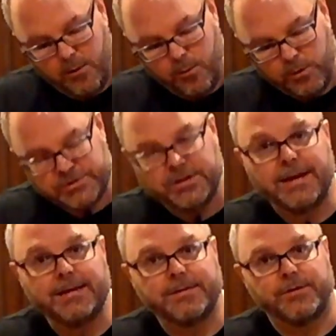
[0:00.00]
What you
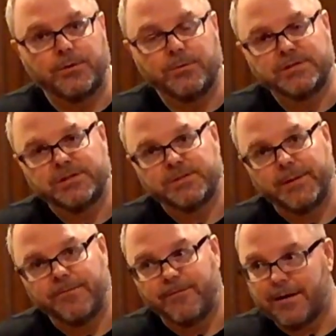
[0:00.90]
need to do is just
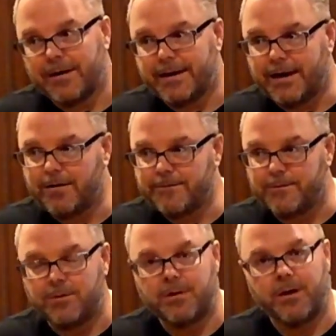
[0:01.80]
be very
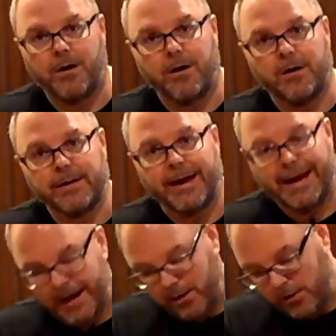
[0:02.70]
careful on
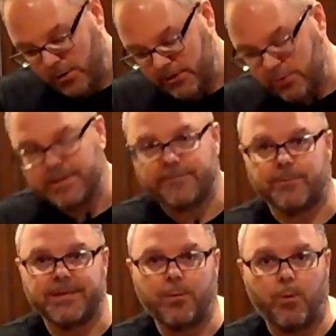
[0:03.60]
how long you leave
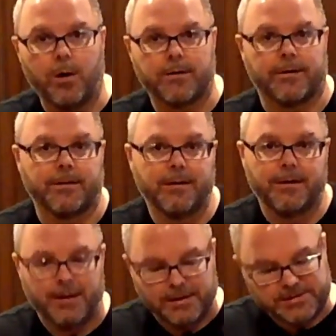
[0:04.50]
them in the water.
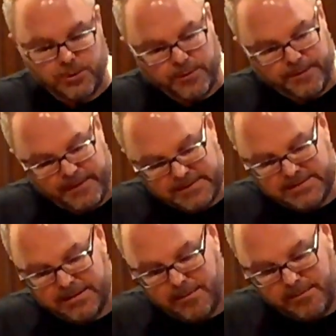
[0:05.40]
So with
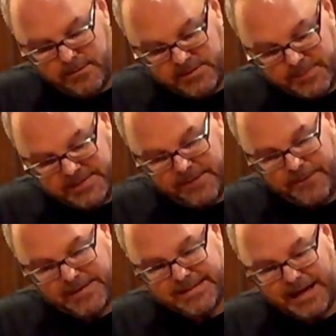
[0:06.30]
this
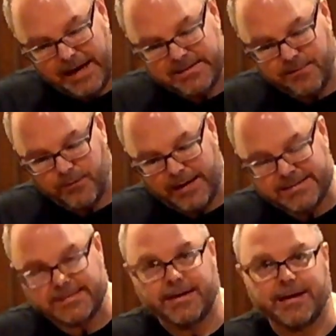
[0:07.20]
specific size of rice
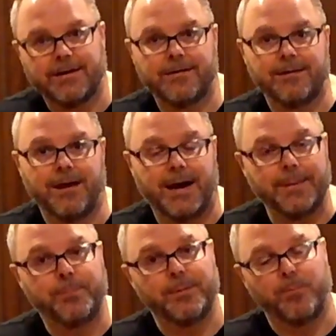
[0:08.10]
stick, I
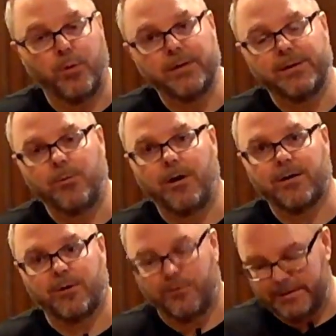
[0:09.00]
put boiling
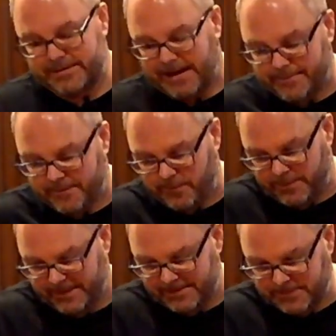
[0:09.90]
water over the top of them
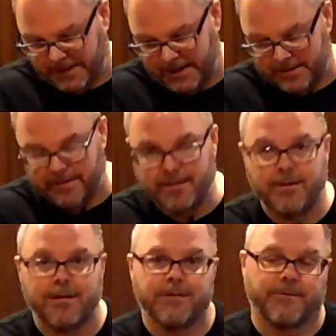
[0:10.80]
in this pan
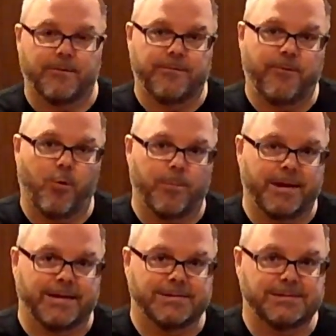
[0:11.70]
for 4
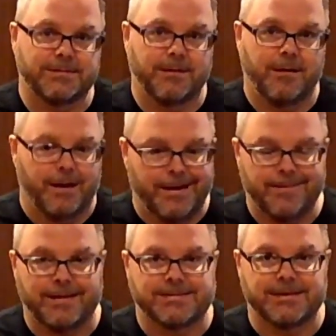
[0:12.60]
minutes, and
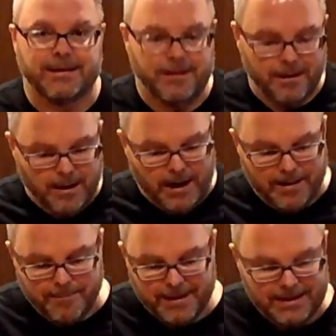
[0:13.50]
that's it. I
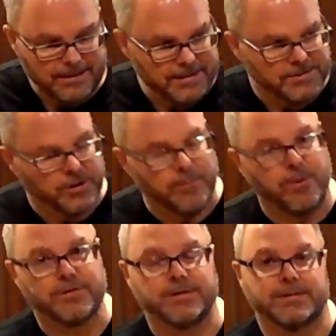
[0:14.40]
immediately took them
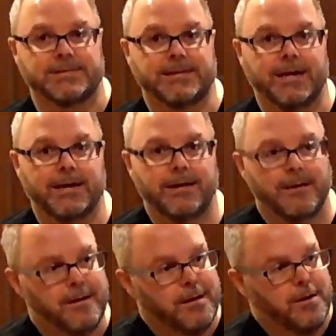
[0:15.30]
over to the sink,
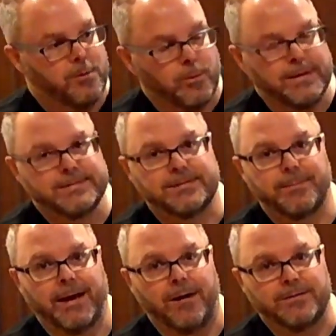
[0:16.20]
rinsed them
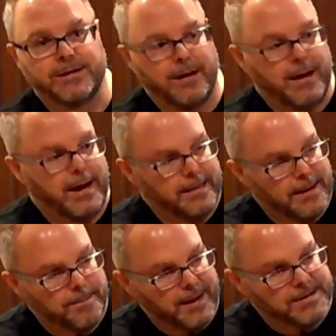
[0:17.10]
out, and
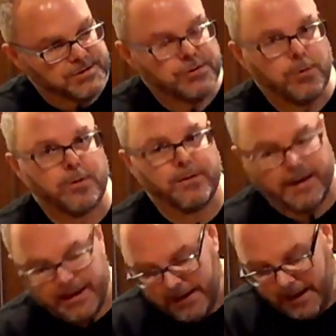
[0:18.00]
then made sure
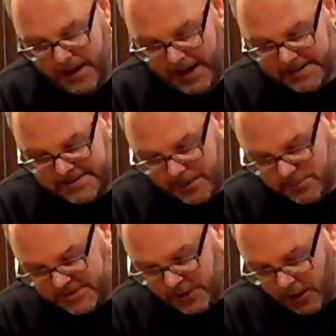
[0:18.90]
that as I
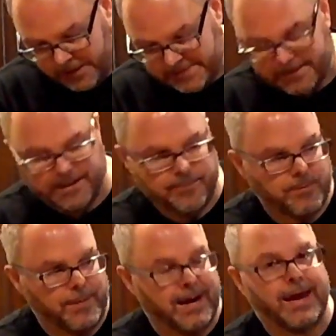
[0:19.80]
was tossing them with
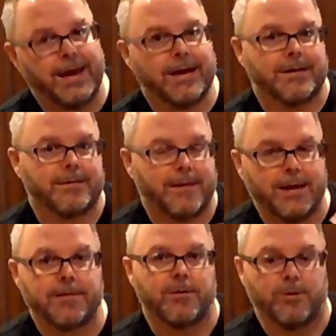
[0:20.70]
my hand
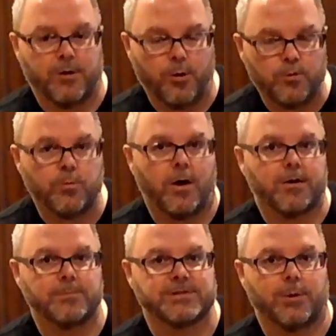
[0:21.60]
that the cold
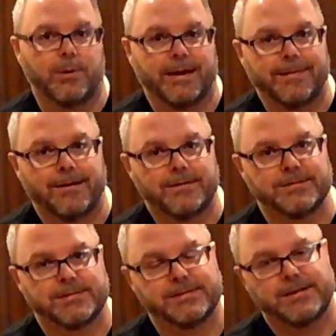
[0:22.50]
water was going in there to
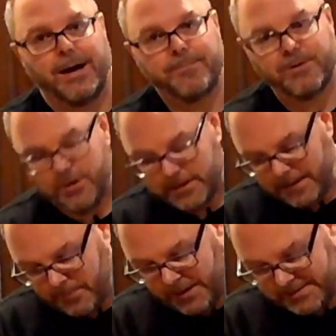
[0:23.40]
stop the
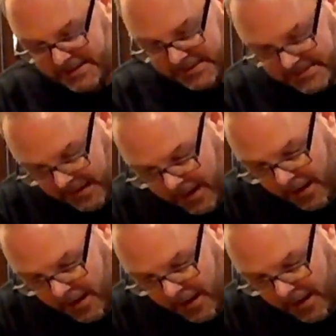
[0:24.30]
cooking process.